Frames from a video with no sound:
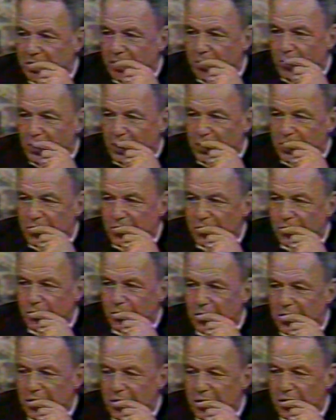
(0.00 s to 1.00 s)
he went
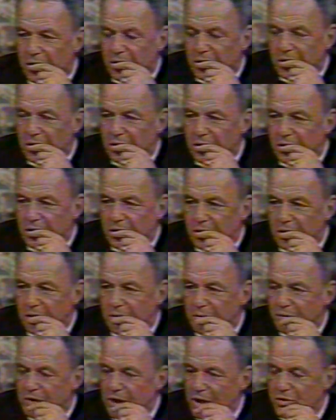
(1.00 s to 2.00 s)
to,
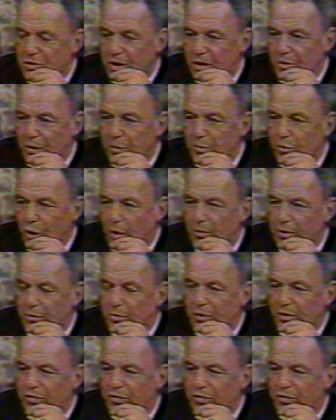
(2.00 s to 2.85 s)
I'm not trying to be morbid,